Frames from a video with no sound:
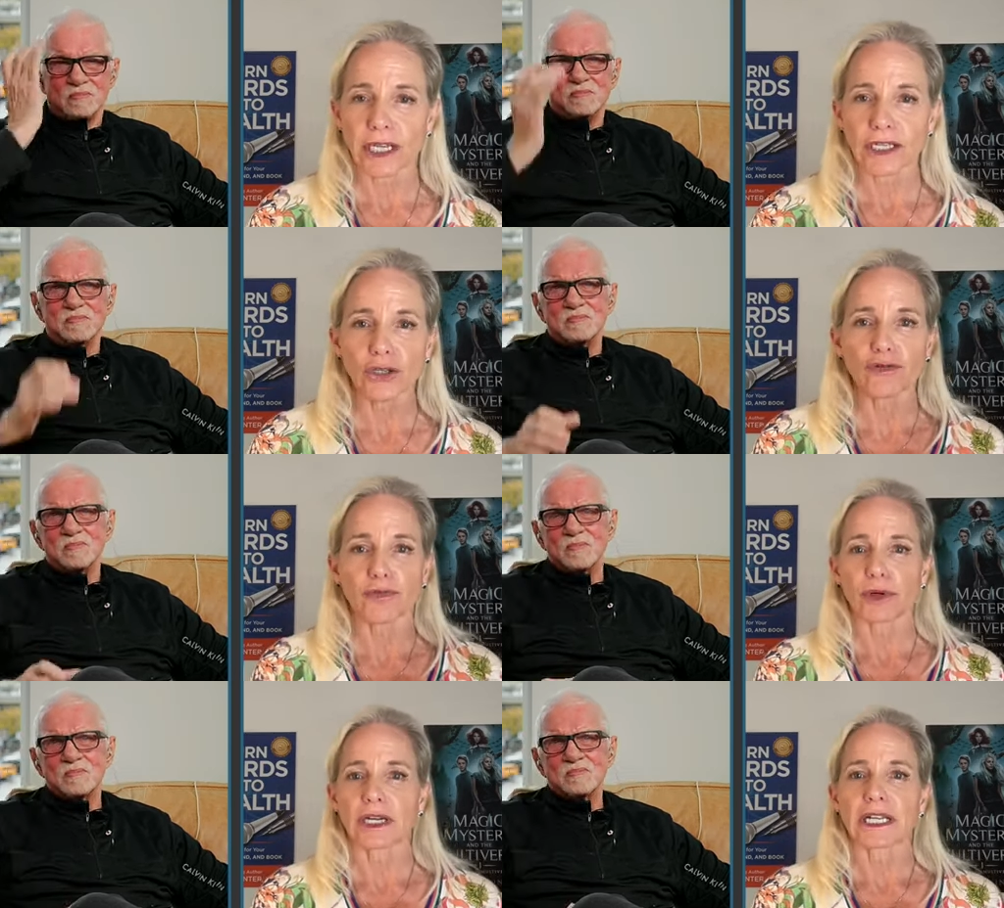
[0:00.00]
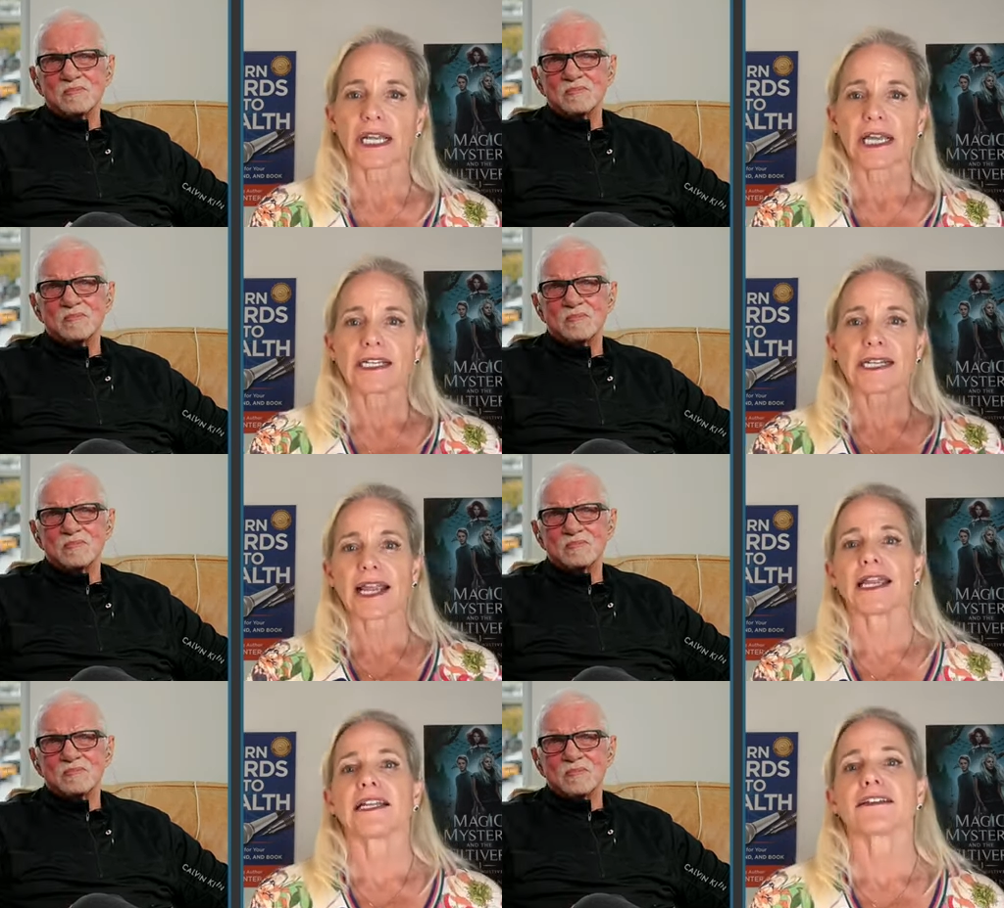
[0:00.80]
Speaker 1: Like you've put
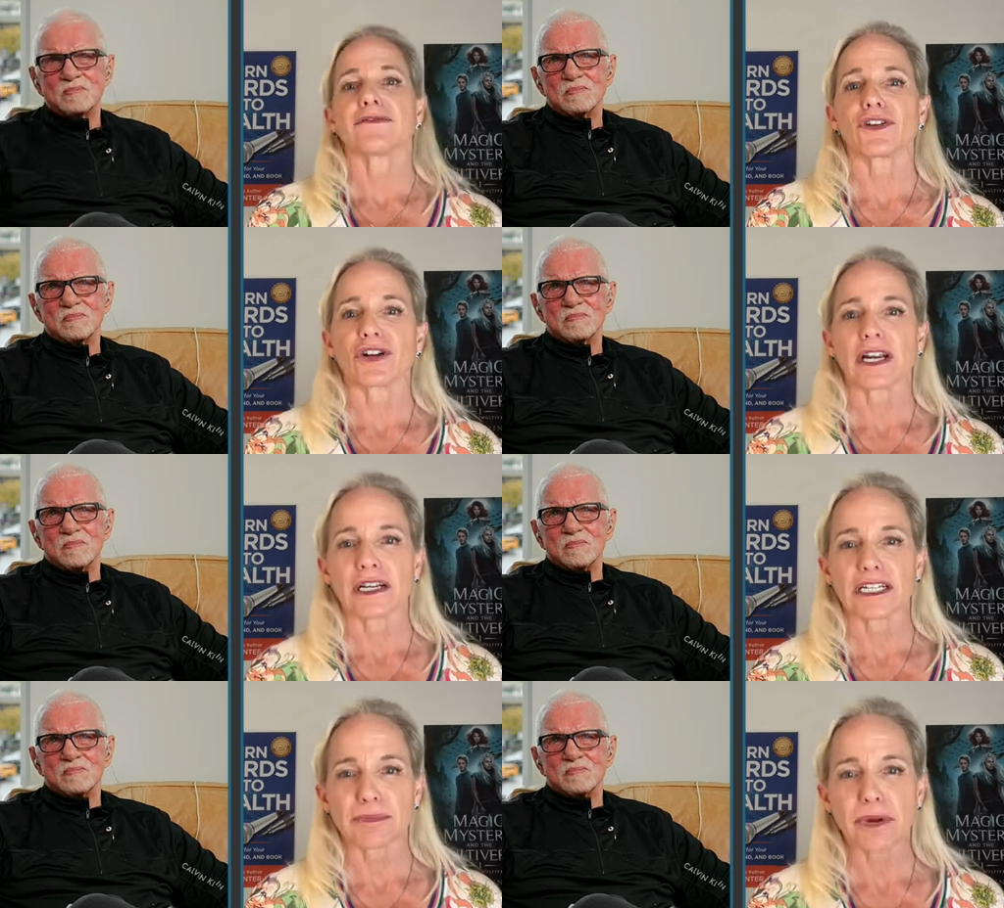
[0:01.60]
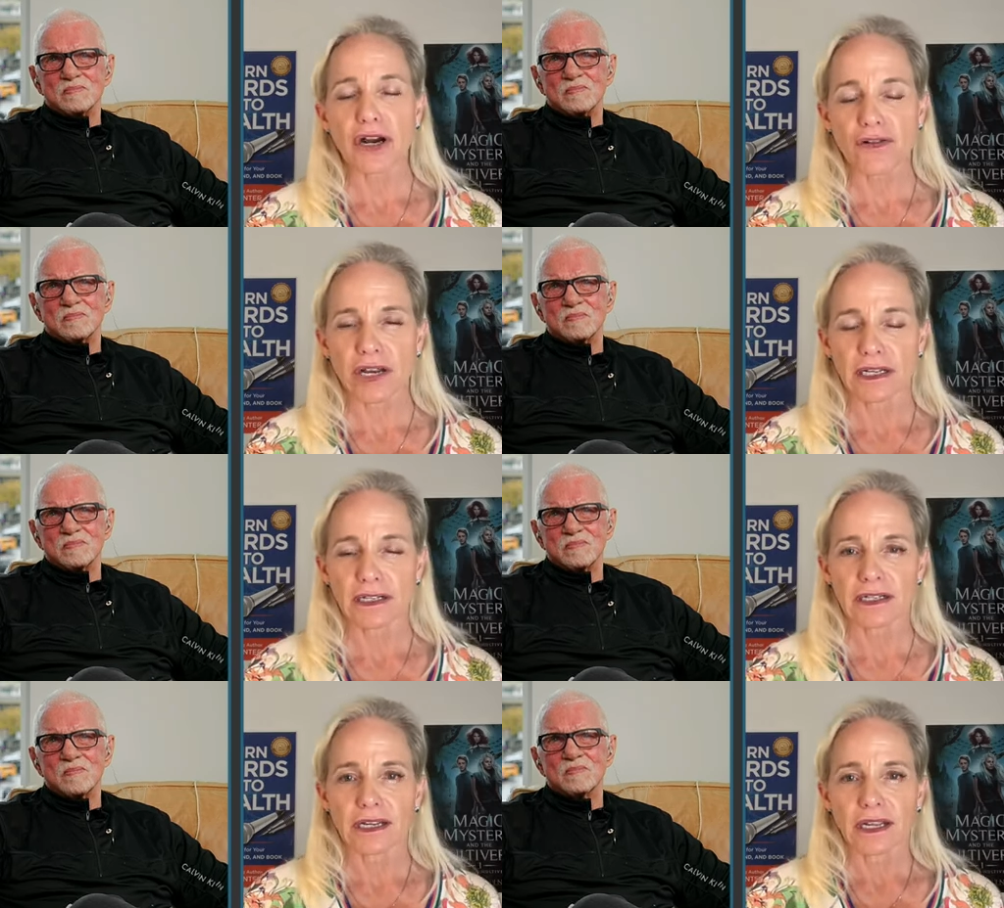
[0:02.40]
decades of your
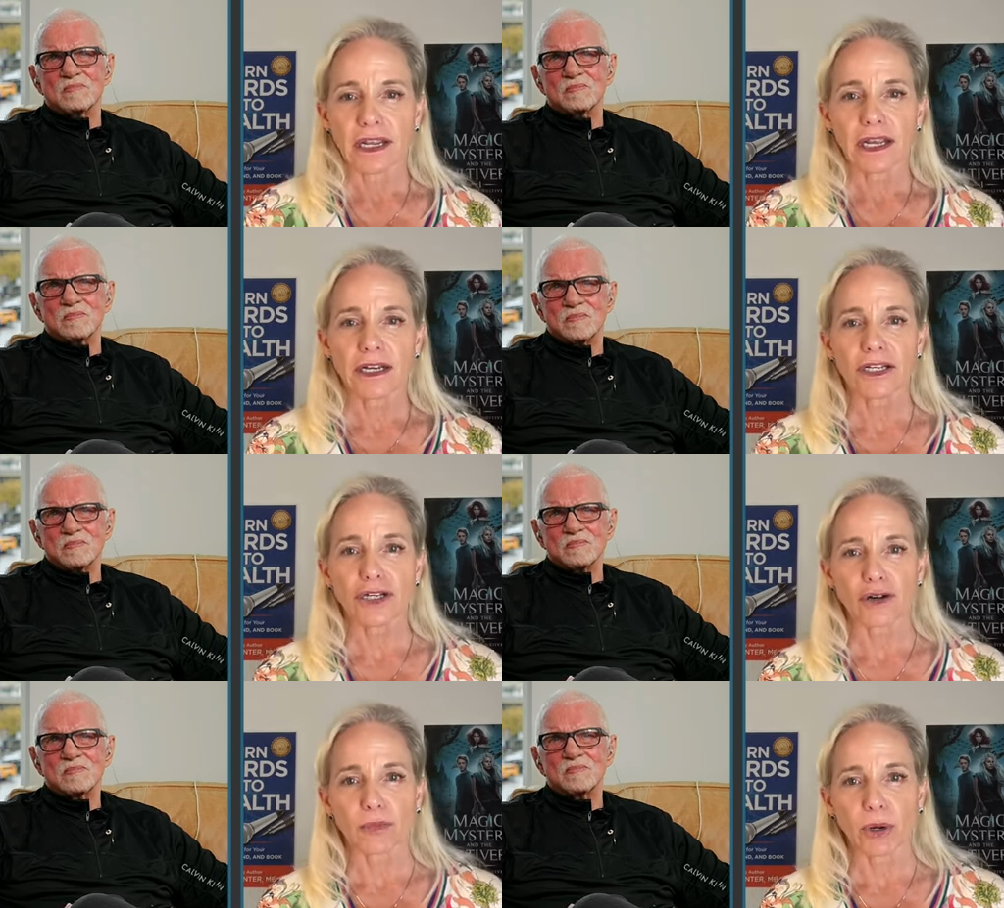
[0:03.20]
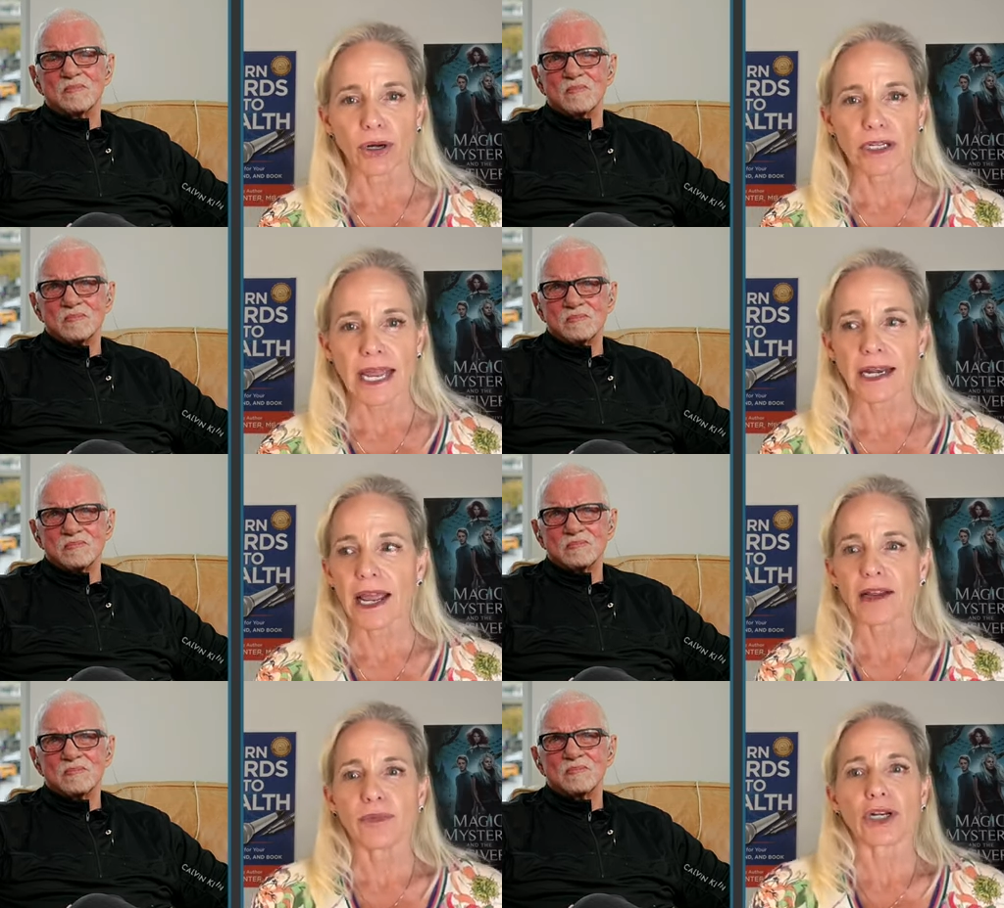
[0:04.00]
experience into your books, and
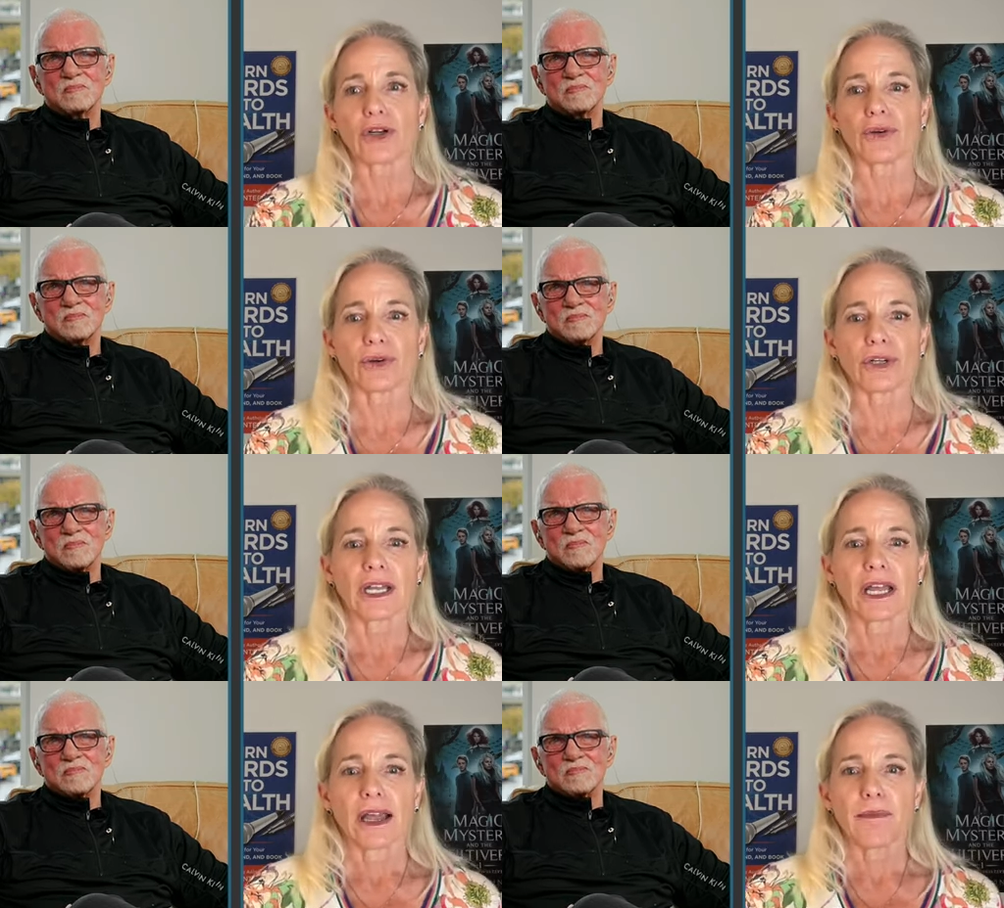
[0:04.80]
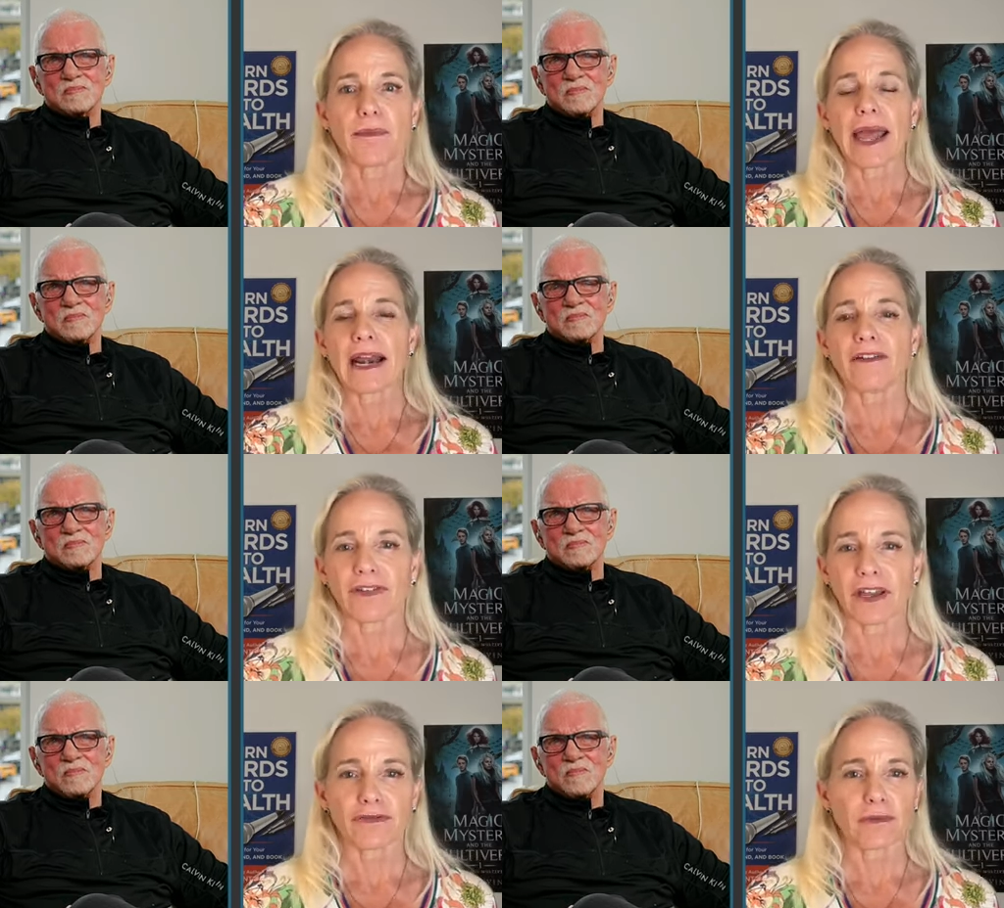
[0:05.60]
anybody could
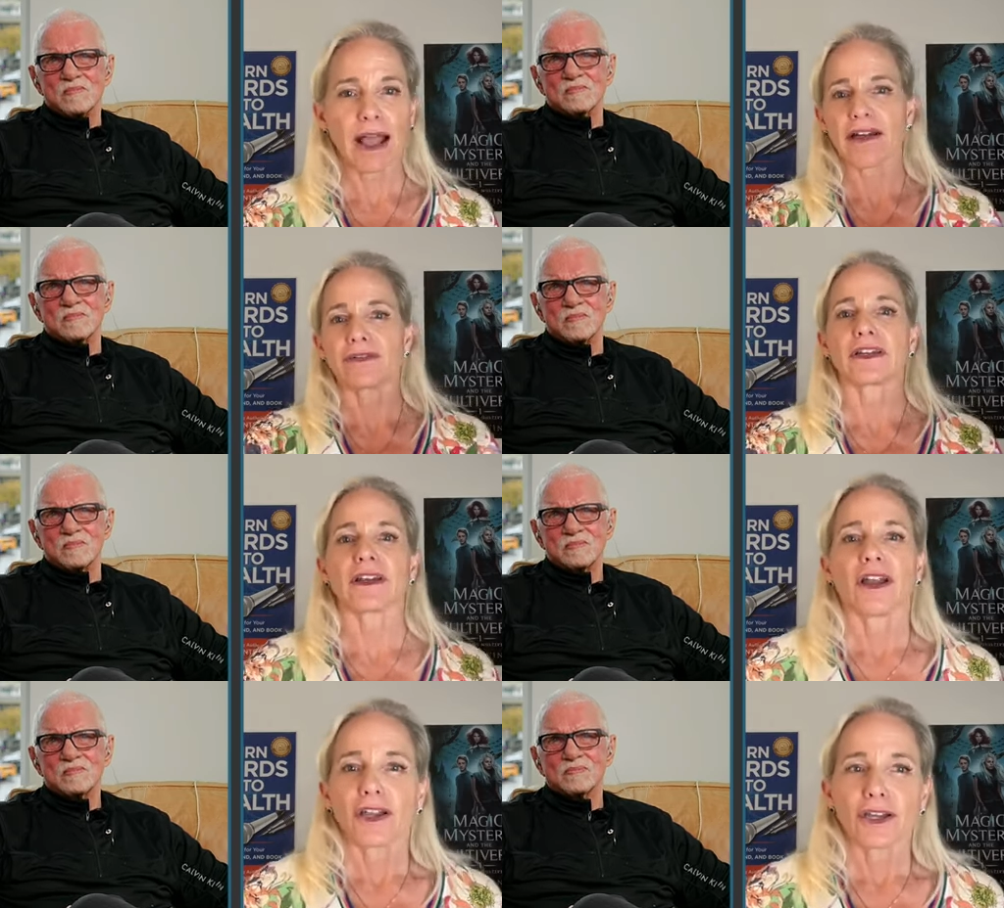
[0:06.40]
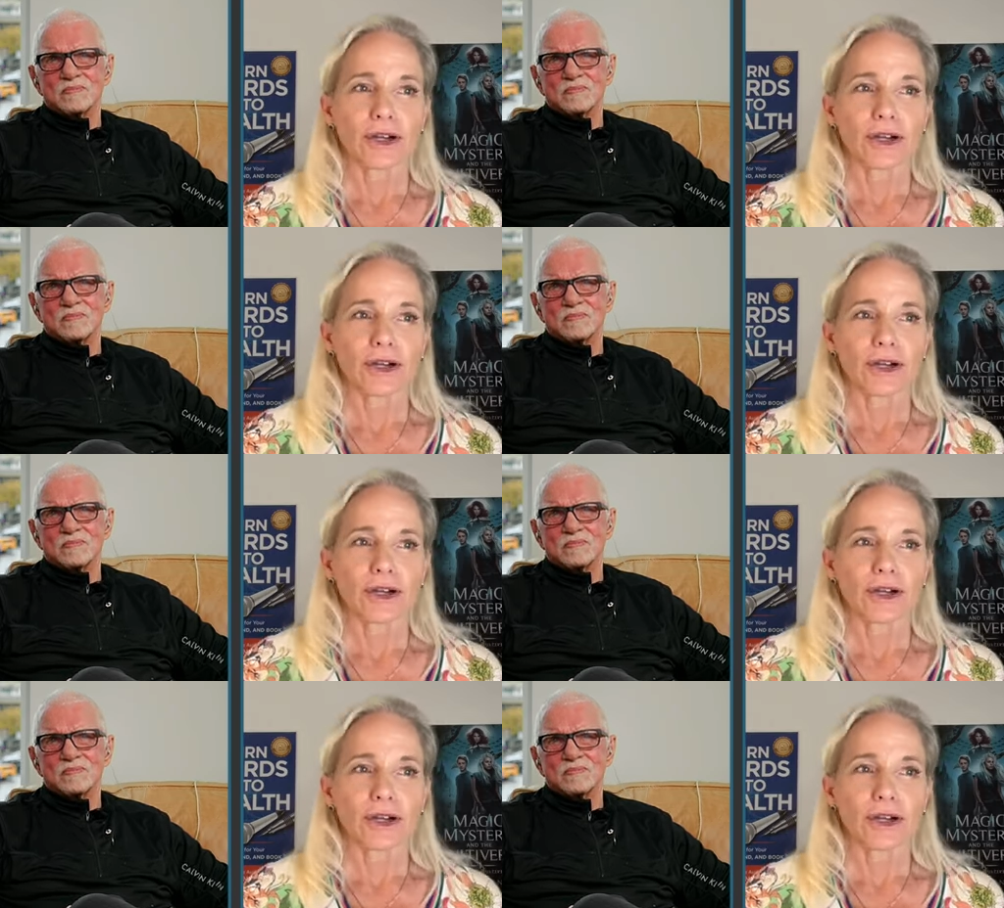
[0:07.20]
benefit from having,